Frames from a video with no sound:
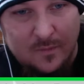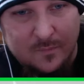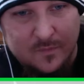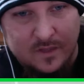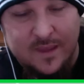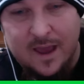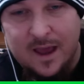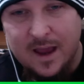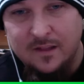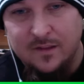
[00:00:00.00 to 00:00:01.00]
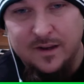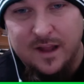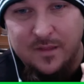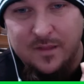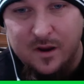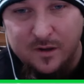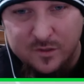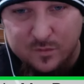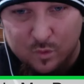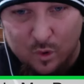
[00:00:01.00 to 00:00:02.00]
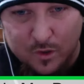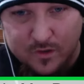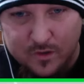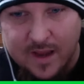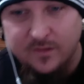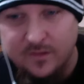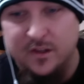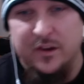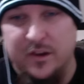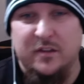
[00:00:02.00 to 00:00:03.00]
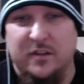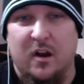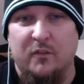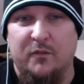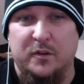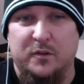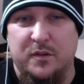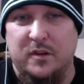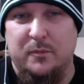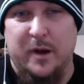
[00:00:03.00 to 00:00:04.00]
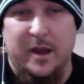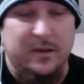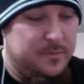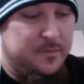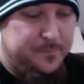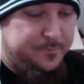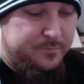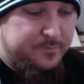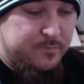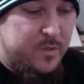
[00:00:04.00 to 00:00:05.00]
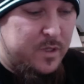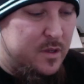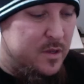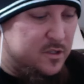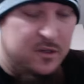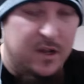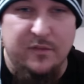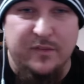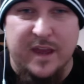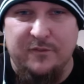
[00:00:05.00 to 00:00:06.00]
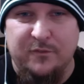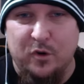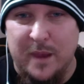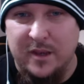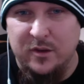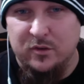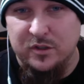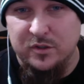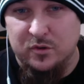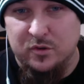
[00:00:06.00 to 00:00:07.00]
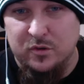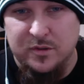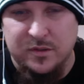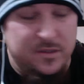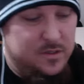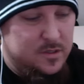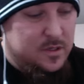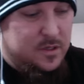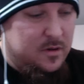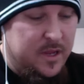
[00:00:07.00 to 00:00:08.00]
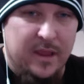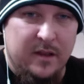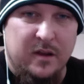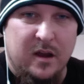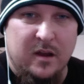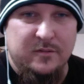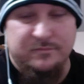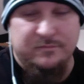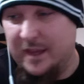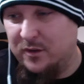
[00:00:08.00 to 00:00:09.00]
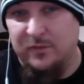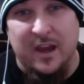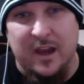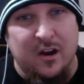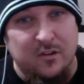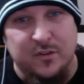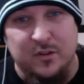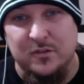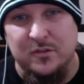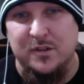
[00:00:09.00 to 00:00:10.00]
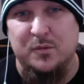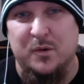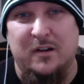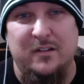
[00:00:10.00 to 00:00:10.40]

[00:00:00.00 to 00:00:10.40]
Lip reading: Get that highlighted on there and roll your dial until you get to the art filter that you want. So now you've got full manual controls, and you've got art filters as well.